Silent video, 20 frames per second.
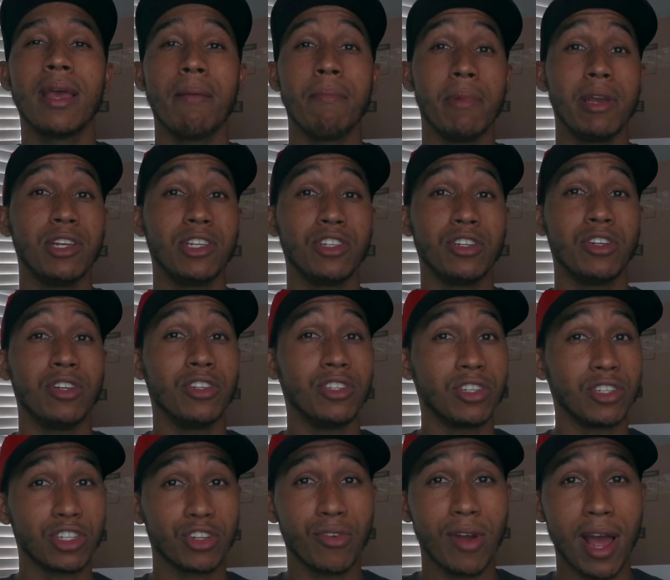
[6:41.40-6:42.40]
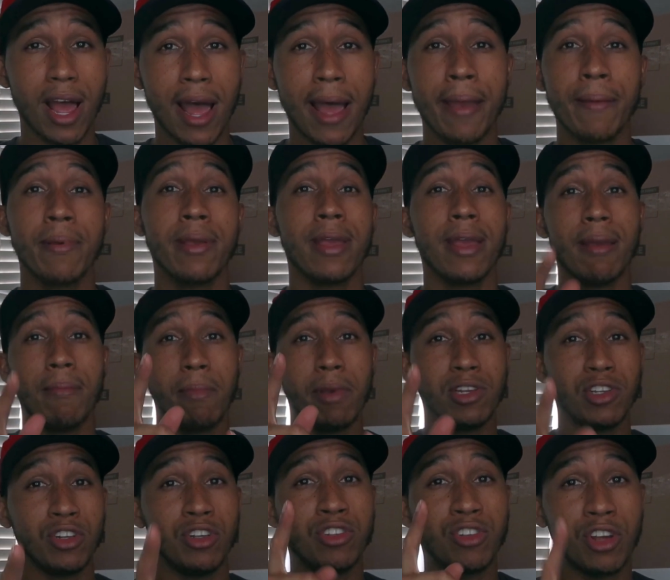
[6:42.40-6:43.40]
Make sure you subscribe.
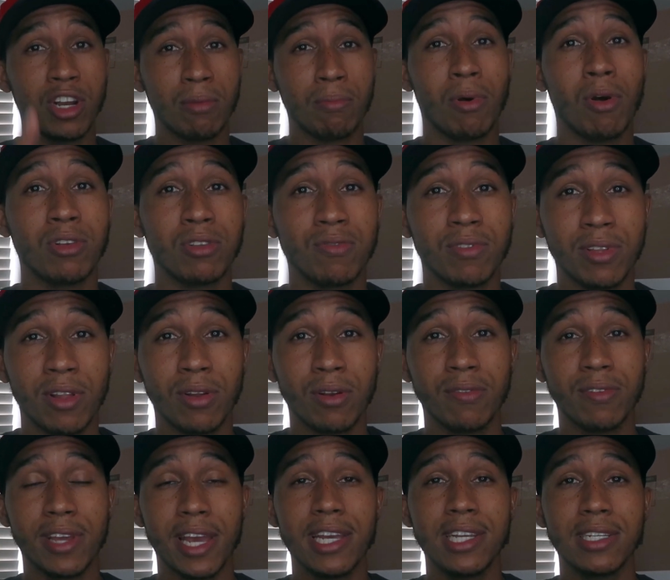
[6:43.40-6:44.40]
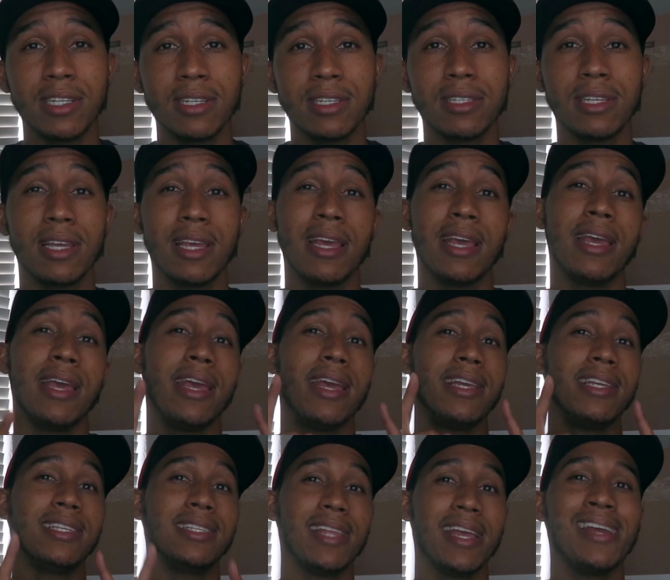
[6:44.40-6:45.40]
Make sure you turn on post notifications.
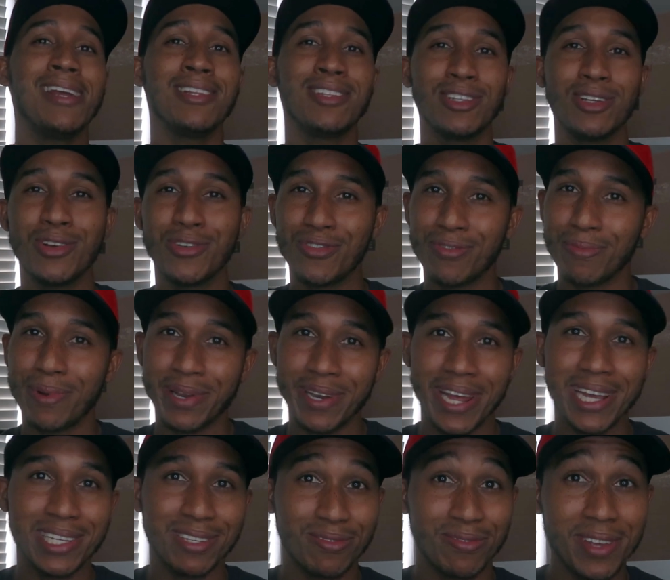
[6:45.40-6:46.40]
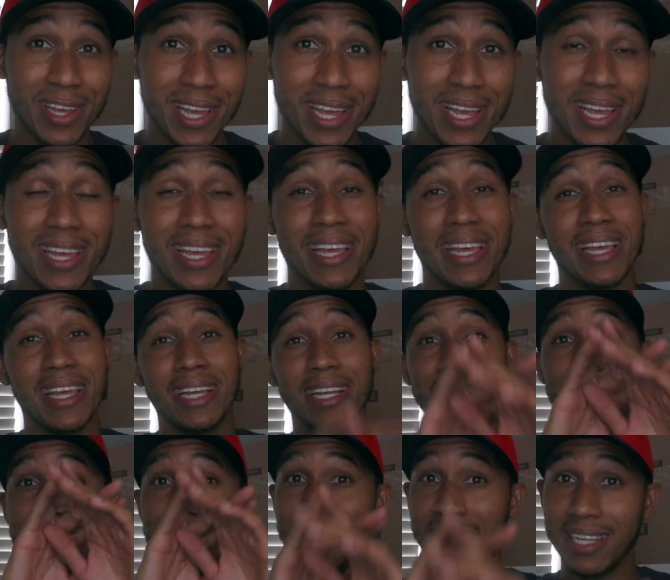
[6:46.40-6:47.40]
And stay in tune for my next vid.
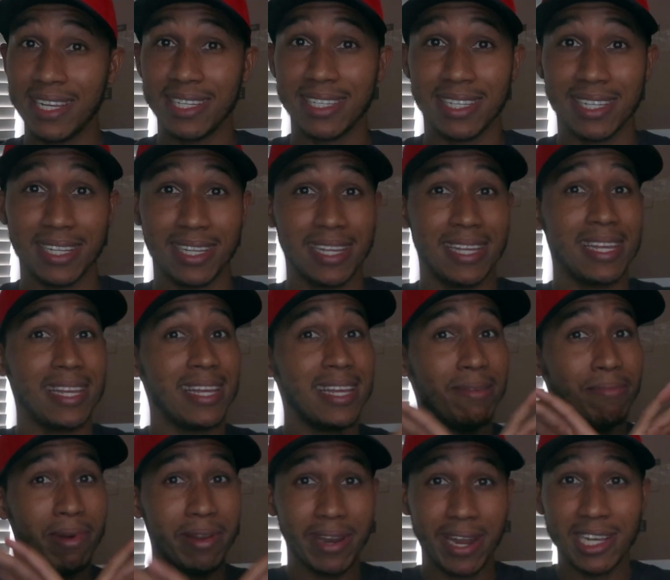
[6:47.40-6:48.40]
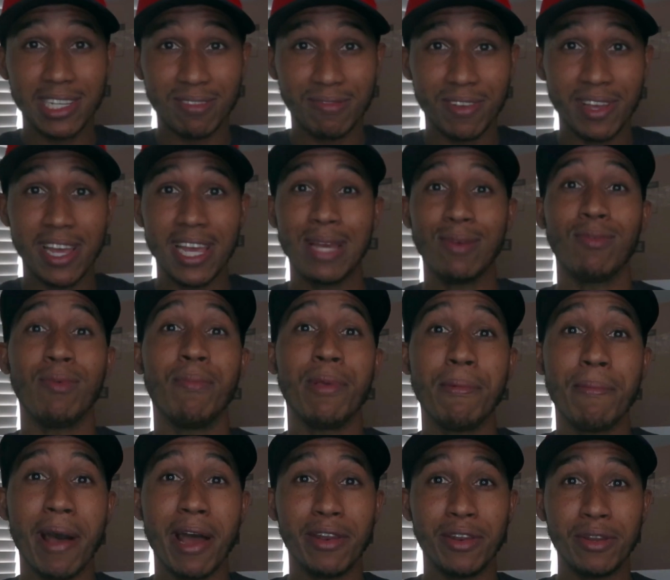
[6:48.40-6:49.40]
Cause listen, my next vid will be
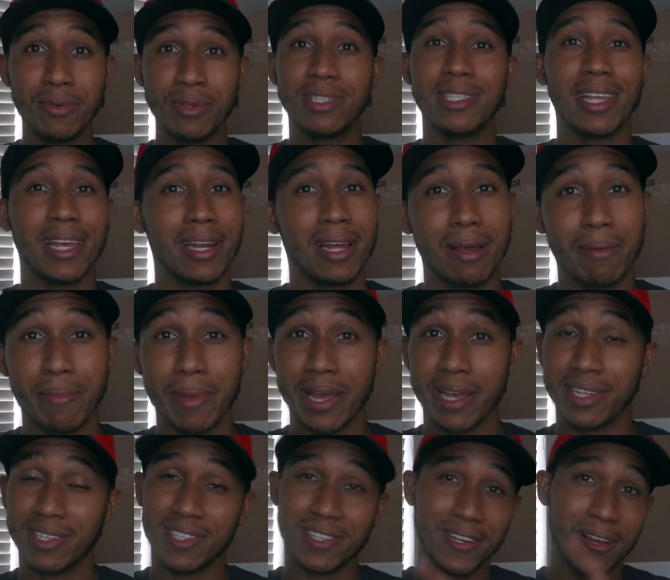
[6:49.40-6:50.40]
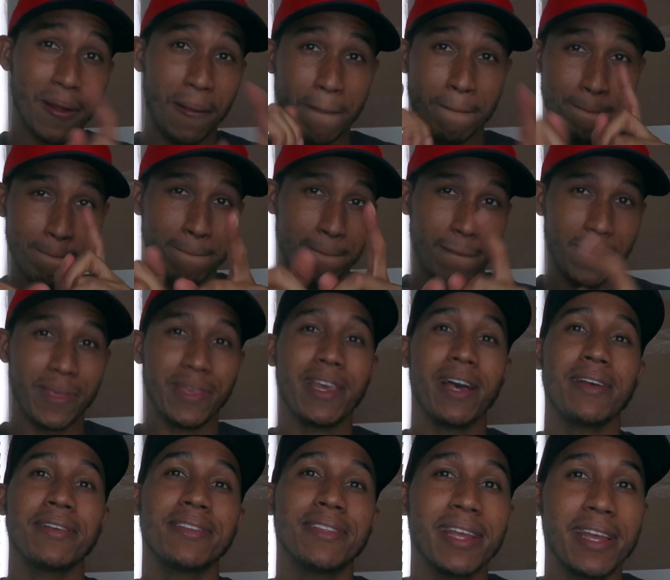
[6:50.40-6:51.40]
my new setup, man. So
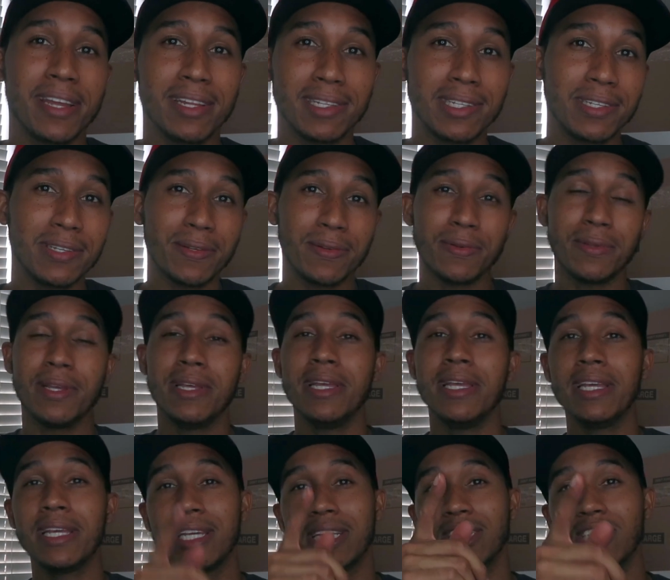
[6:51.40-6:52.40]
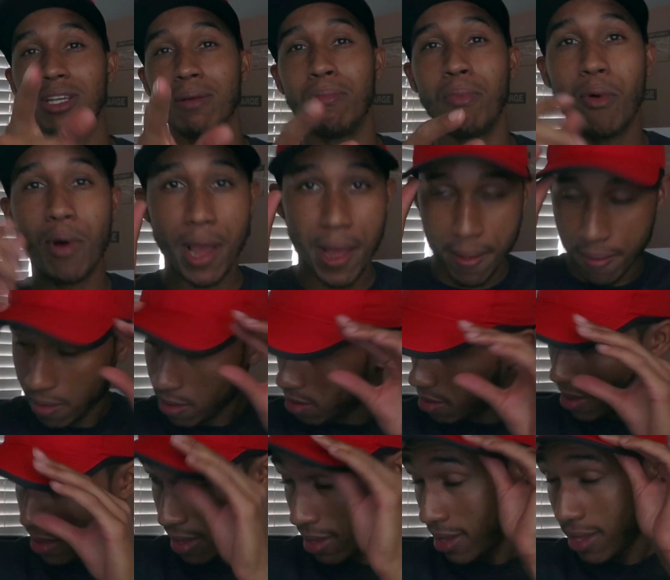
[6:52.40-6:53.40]
y'all stay in tune. Cause your boy,
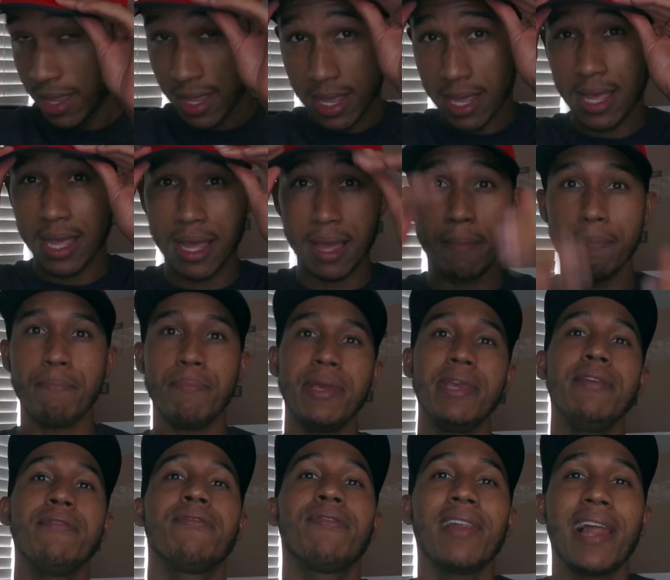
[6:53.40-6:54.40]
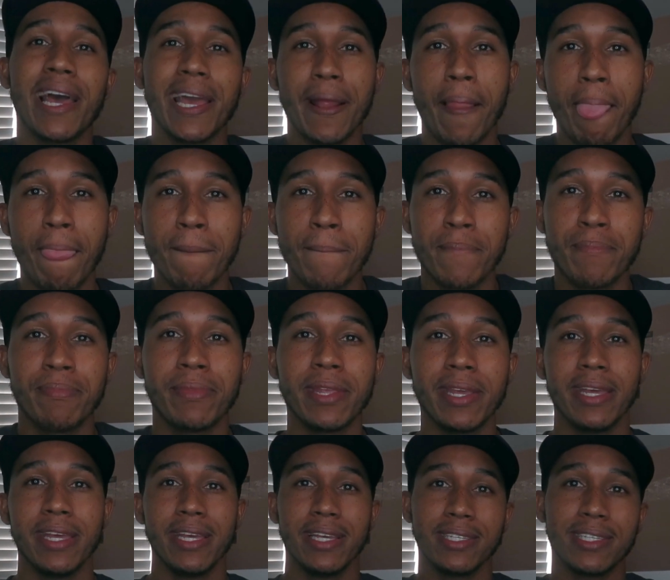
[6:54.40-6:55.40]
B-Flight,
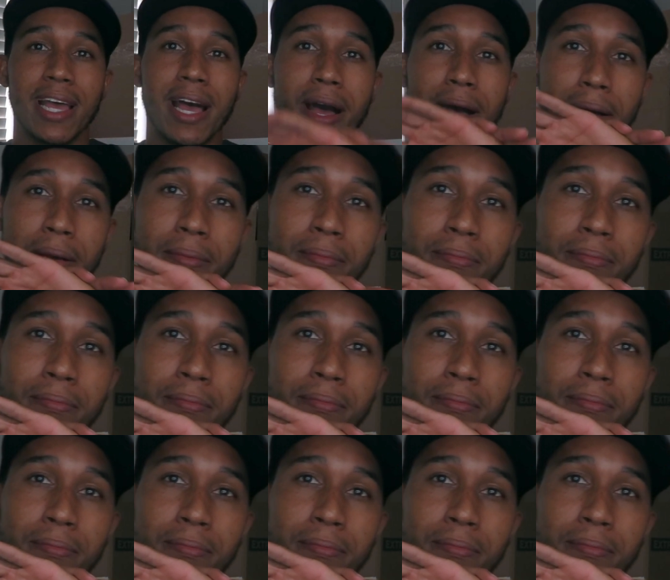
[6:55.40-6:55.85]
is out.